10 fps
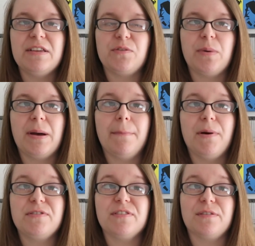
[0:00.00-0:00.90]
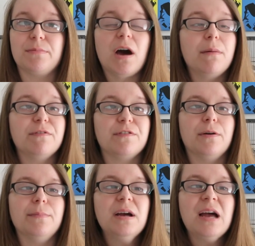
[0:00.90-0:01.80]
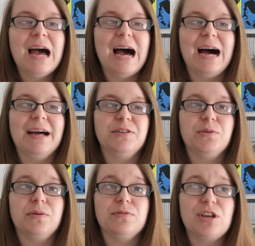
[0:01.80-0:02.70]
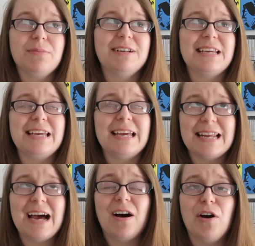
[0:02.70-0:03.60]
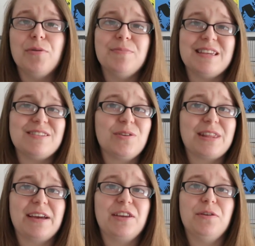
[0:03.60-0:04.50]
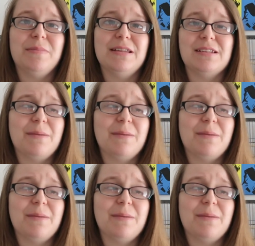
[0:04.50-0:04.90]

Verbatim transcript: It's where most of them come from, and generally in our homes it's not that humid.